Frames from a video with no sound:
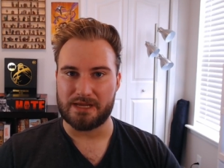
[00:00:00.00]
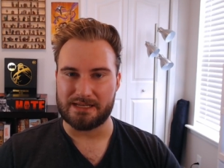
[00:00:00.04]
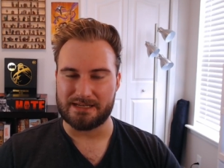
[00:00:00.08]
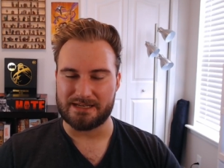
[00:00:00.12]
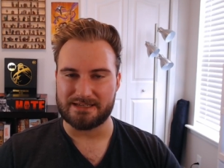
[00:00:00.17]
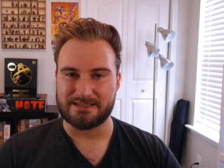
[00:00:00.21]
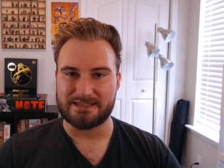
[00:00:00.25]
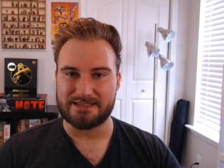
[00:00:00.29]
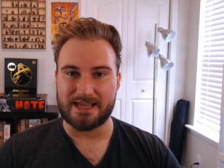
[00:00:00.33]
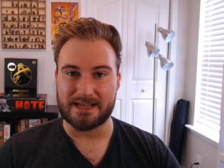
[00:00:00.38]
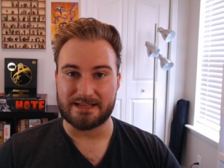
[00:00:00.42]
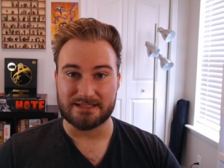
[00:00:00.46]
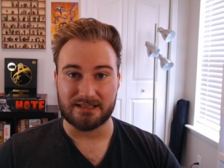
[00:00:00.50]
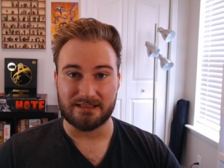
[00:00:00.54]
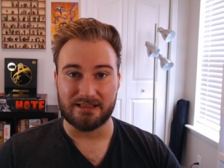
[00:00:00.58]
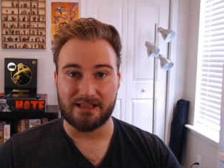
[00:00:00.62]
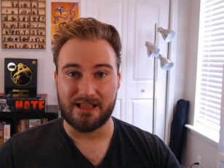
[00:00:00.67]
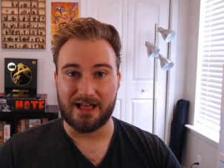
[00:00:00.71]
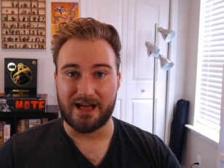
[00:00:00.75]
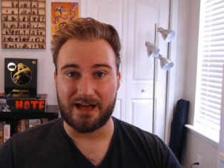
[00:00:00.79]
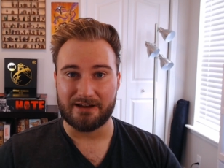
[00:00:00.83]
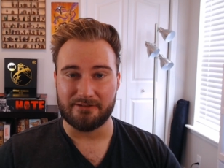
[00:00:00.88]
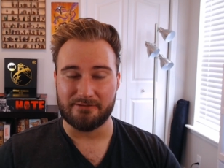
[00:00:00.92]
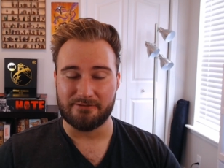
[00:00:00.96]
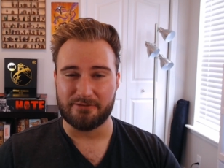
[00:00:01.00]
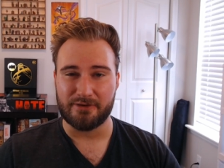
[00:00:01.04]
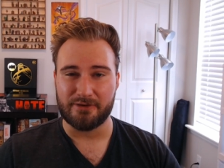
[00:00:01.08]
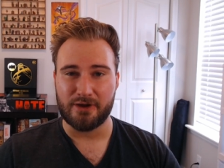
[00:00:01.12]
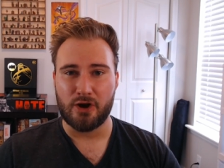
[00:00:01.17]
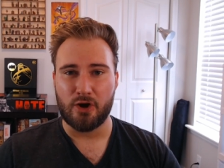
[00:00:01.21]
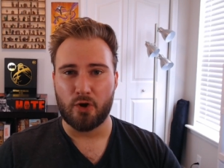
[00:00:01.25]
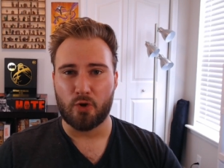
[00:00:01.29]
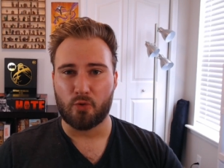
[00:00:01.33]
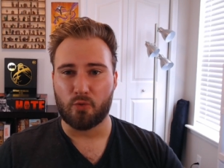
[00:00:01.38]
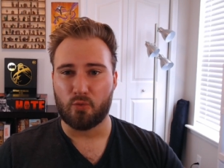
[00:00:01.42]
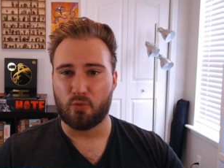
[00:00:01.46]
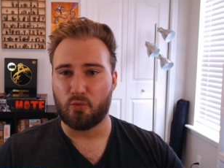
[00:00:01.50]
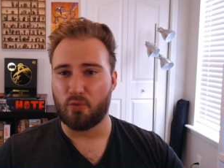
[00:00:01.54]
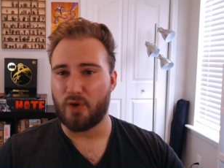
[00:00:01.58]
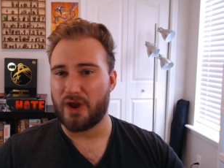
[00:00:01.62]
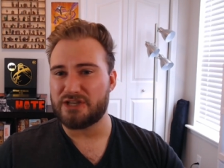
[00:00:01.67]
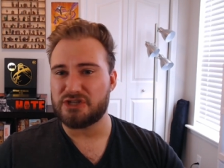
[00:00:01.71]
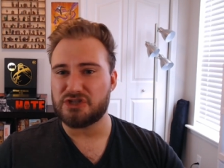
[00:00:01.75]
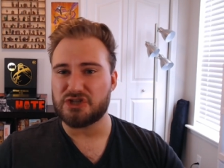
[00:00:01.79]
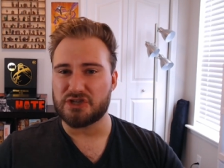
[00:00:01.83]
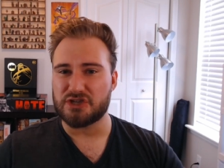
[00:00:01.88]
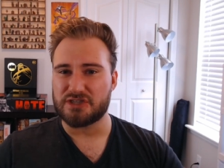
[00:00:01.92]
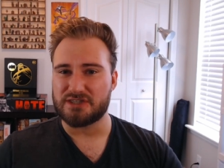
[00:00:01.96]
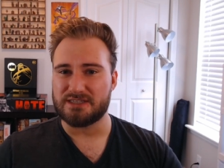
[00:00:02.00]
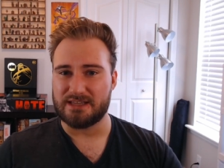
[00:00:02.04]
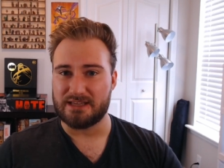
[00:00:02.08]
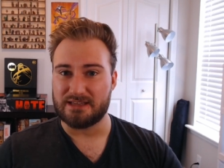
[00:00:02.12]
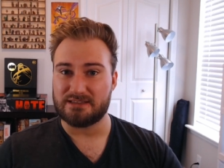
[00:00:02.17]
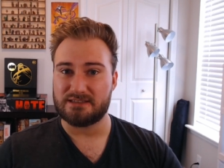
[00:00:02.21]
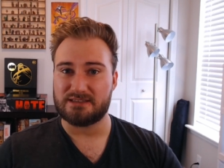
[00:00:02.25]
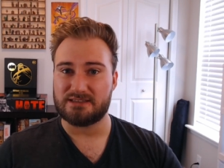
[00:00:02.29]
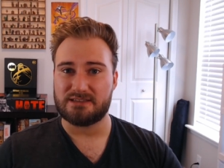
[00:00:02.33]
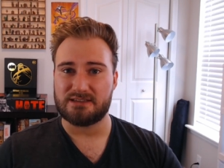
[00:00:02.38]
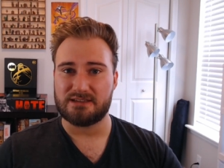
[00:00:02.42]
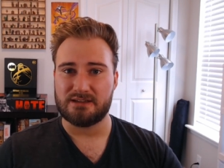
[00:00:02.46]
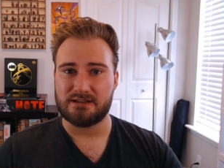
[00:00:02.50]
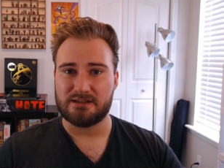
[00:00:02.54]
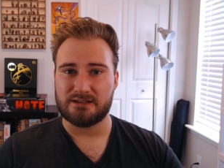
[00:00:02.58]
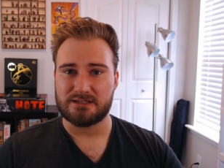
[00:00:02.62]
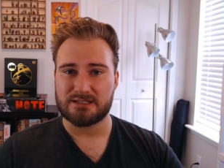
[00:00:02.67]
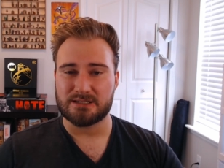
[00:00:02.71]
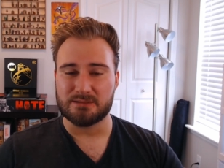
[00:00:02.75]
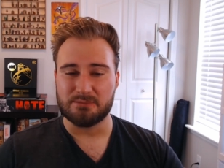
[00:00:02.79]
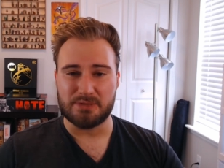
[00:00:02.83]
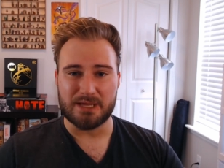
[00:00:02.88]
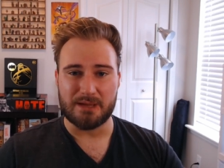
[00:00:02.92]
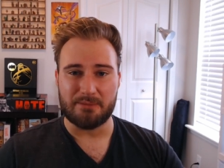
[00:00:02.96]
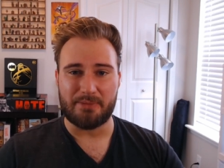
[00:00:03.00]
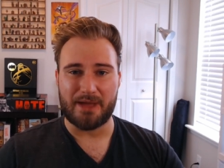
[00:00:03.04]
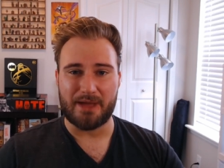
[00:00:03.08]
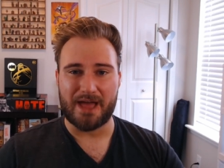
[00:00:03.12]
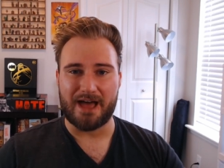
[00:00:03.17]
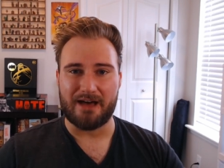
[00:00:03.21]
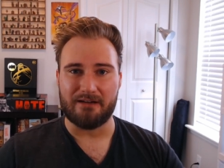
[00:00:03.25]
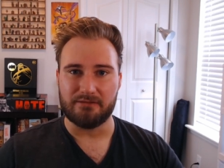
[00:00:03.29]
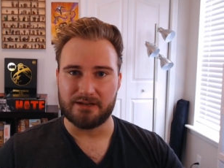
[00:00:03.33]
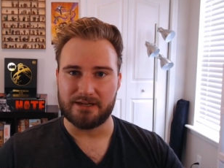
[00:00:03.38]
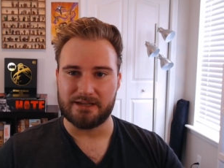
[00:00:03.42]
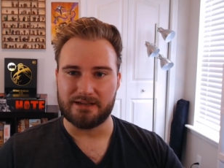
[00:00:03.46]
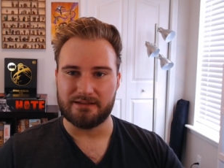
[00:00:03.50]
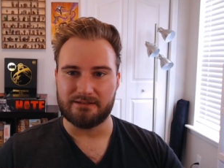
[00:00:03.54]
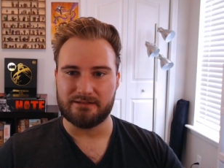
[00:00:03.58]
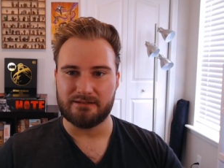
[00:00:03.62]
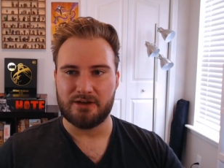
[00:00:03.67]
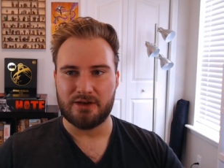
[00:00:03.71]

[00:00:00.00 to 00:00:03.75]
It takes a lot of righteousness to be a paladin.